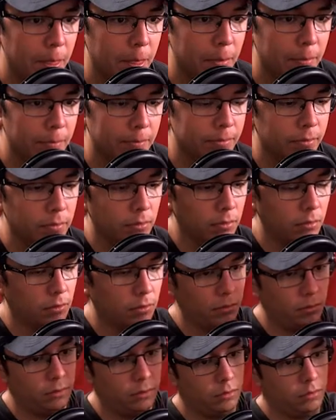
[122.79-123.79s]

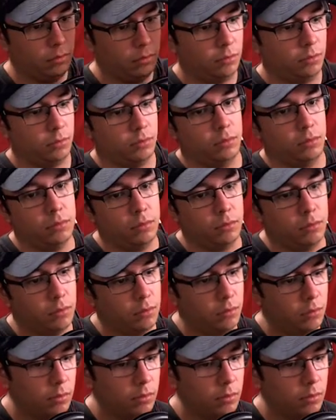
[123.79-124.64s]
No one is speaking in this clip.